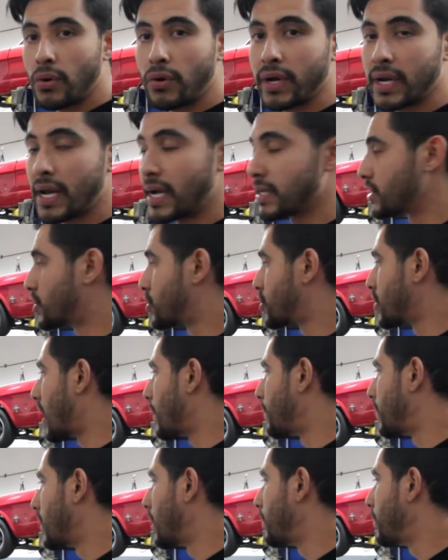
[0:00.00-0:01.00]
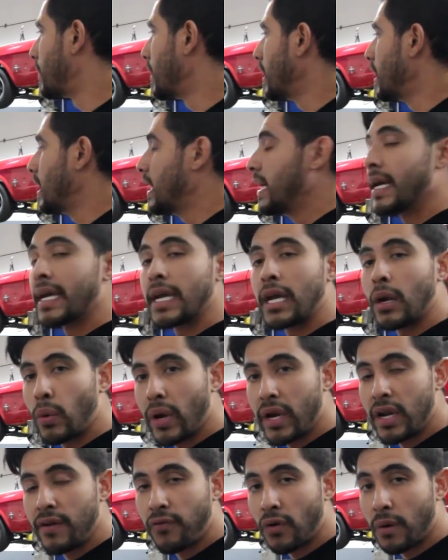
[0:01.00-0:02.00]
to organize the shop up and get
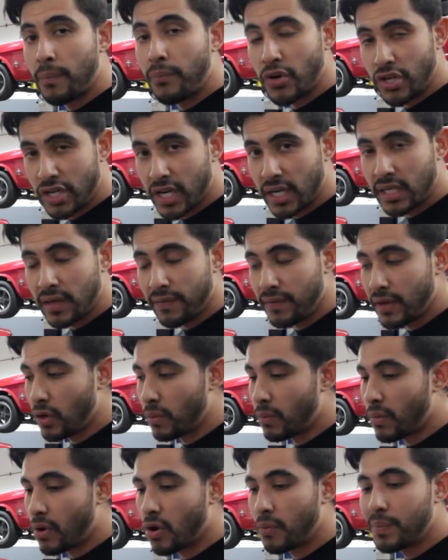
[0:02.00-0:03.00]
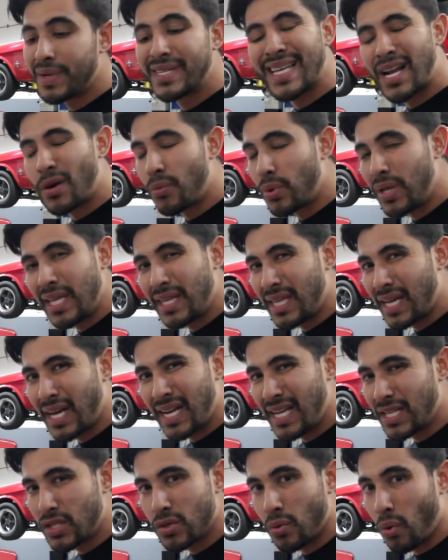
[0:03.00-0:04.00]
ready for a productive day tomorrow, because I don't really think I
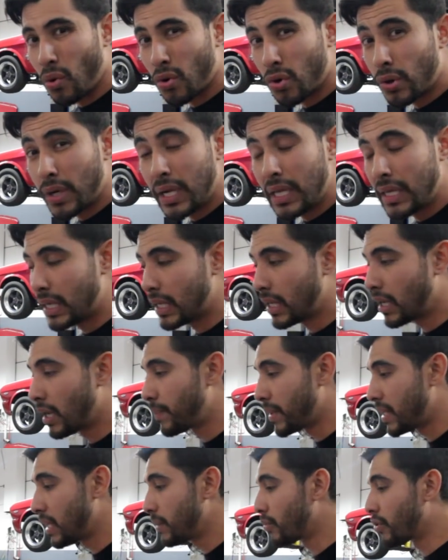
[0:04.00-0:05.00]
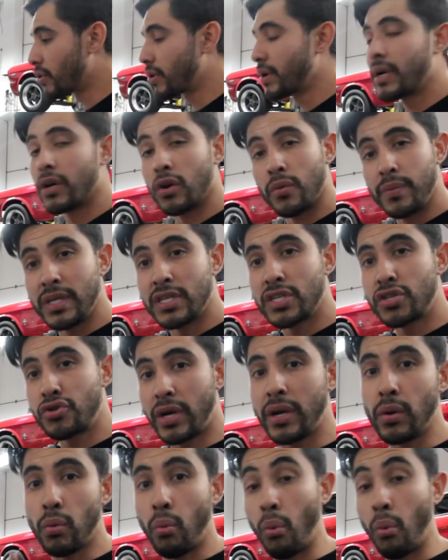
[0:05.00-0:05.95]
need to order anything up anymore. It'll be straight